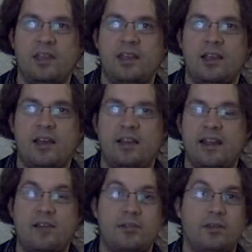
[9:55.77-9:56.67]
Uh,
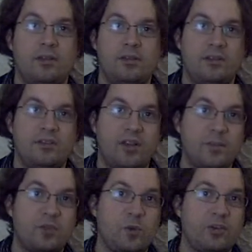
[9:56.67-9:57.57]
now, some
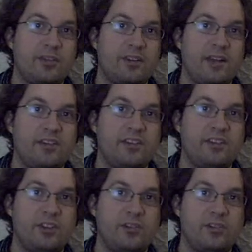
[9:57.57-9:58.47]
of the words that I just
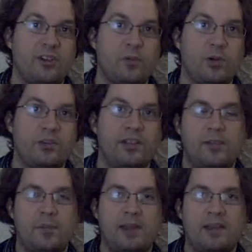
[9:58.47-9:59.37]
used are words that you
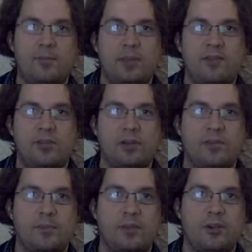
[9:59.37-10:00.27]
might not be fully
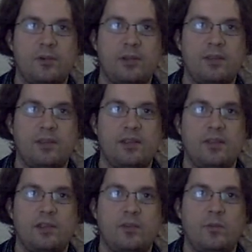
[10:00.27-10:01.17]
familiar with.
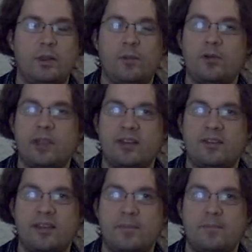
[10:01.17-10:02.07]
We will get
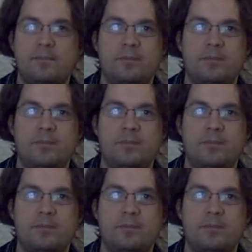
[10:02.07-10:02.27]
to them